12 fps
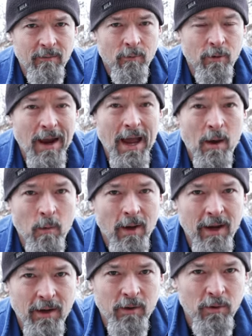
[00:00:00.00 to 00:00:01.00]
or how
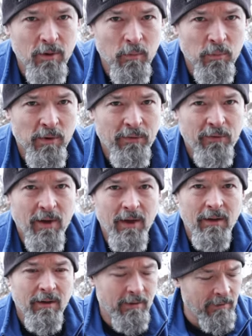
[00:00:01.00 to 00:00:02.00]
I cook a
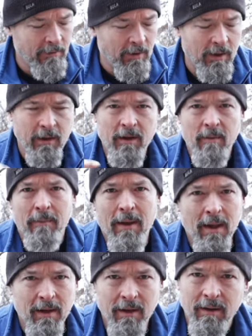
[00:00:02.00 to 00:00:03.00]
brisket. I'm gonna come
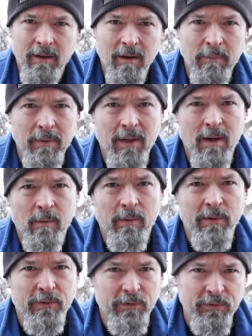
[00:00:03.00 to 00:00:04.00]
back in a couple
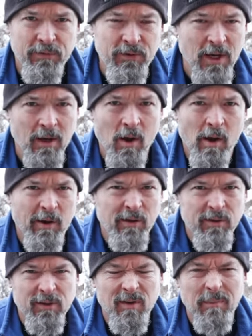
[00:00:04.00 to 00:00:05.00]
hours, check on
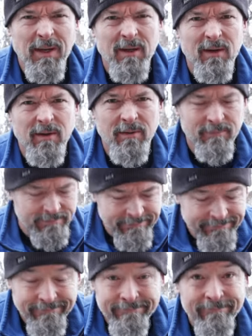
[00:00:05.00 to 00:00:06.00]
it just to make,
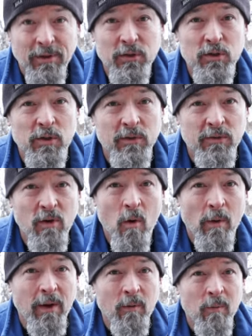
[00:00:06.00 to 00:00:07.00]
make sure it's
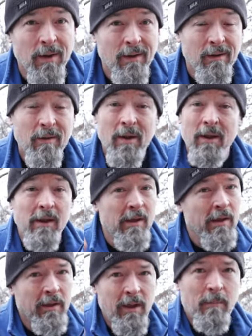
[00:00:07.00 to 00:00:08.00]
going well.
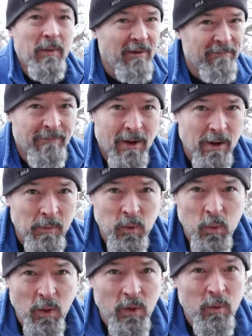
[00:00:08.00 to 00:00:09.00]
Keep that fire
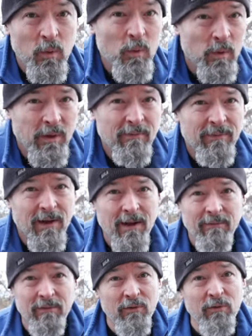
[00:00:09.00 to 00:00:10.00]
between
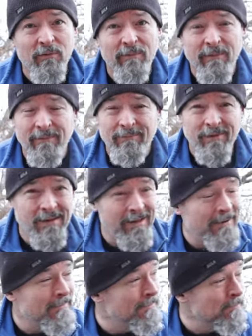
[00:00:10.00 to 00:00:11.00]
225 and 250.